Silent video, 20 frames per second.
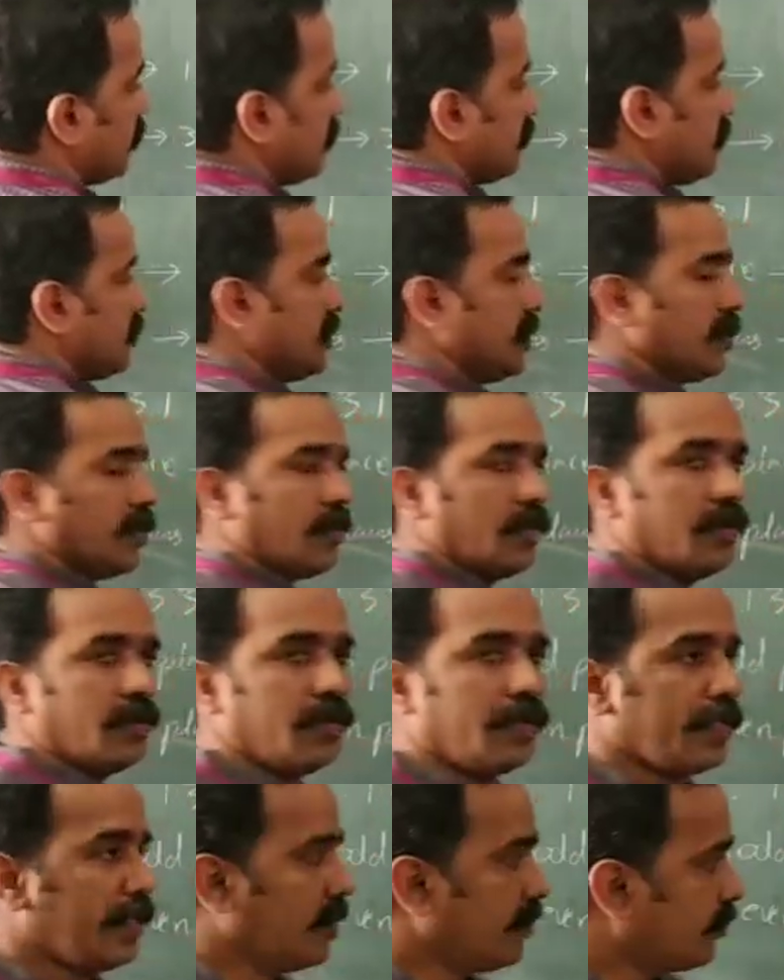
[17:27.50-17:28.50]
0.
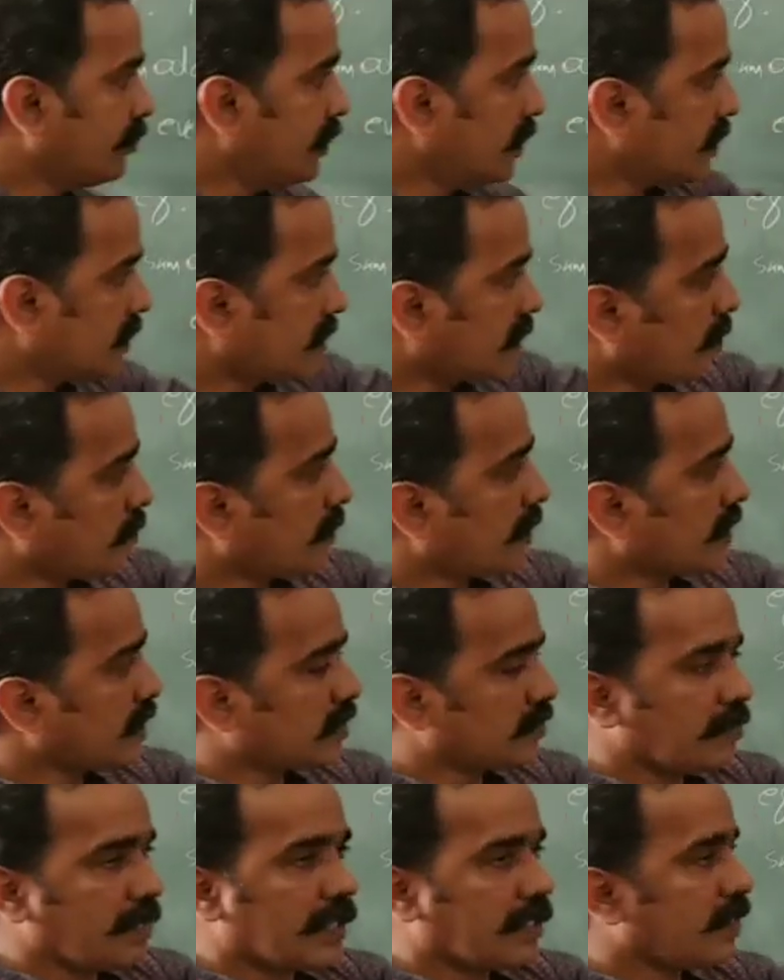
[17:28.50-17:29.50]
If this number
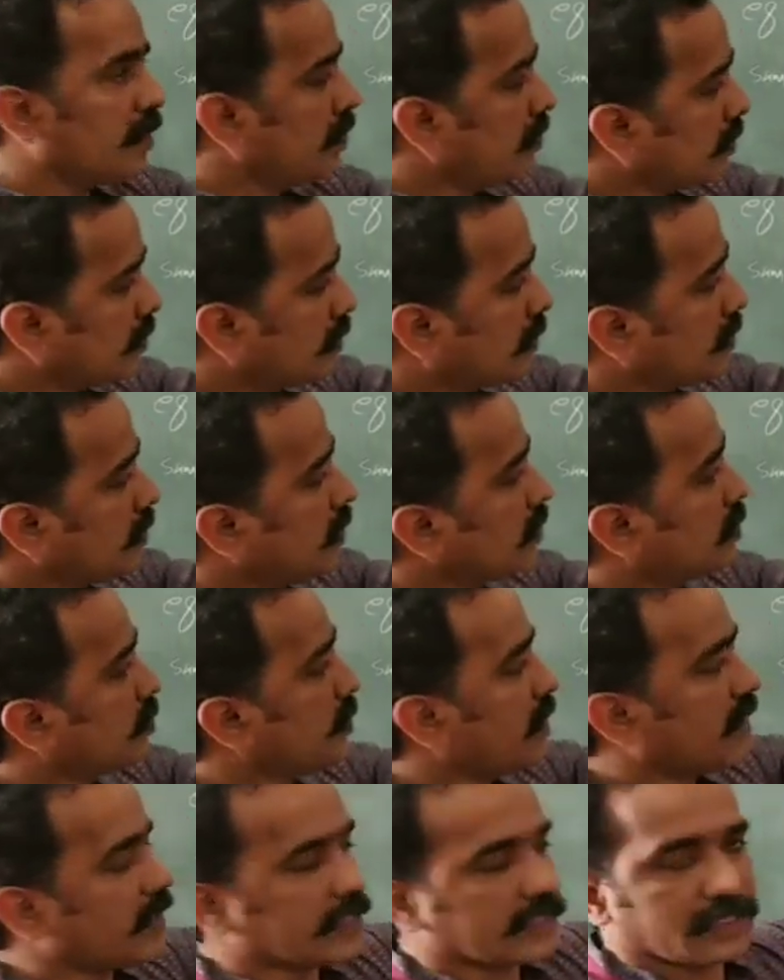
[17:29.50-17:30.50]
is big, then this
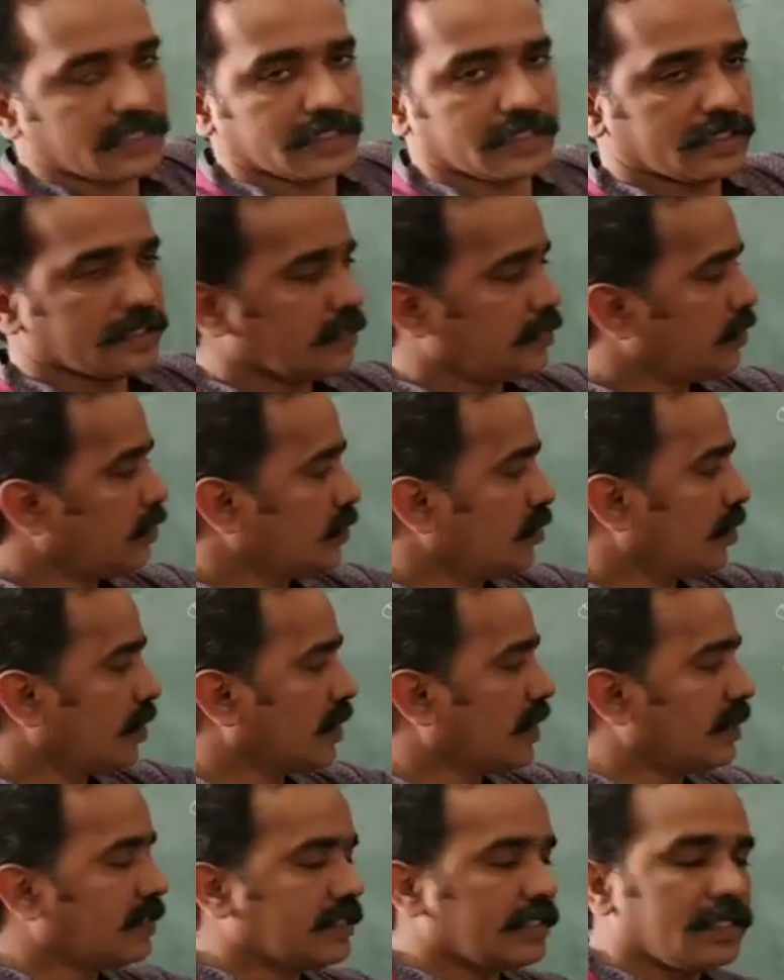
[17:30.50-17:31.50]
minus this. You
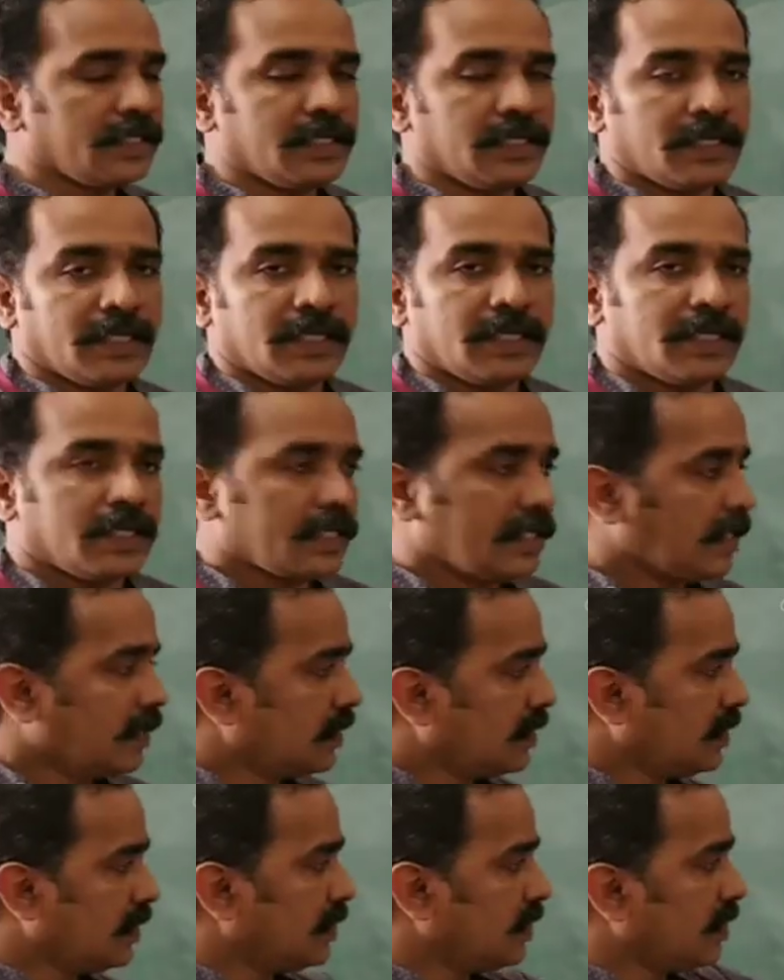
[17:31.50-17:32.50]
will get,
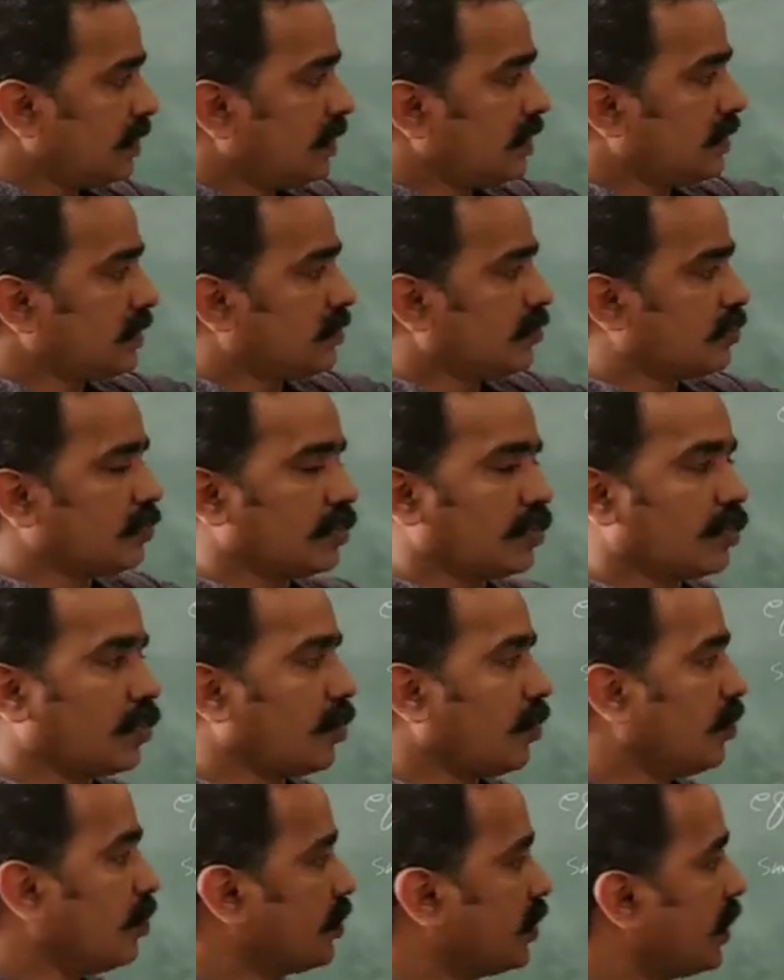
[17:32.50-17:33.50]
here it is
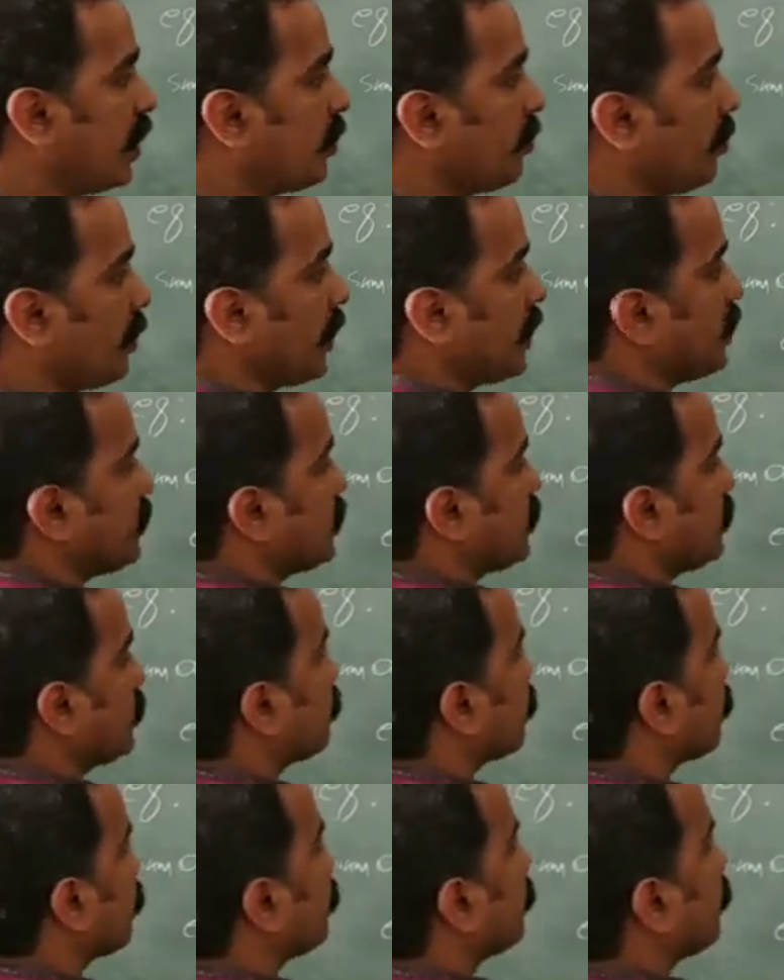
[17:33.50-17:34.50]
0. That means